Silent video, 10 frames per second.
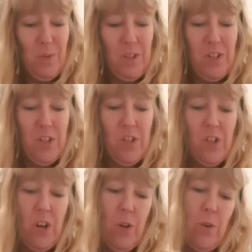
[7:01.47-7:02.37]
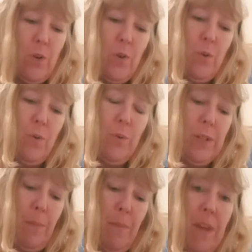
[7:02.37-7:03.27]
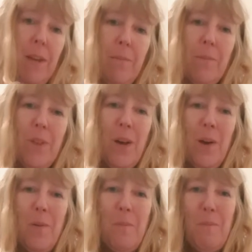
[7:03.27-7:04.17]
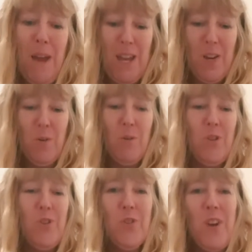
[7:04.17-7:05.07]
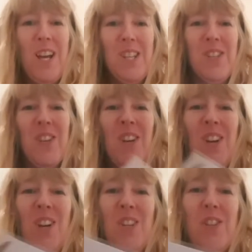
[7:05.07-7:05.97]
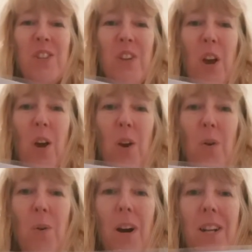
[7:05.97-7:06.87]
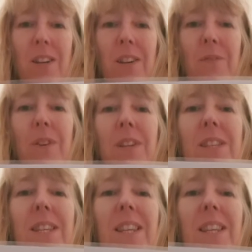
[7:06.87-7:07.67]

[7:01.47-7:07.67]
wanted to show you something that may cause you stress. So I don't know if you can see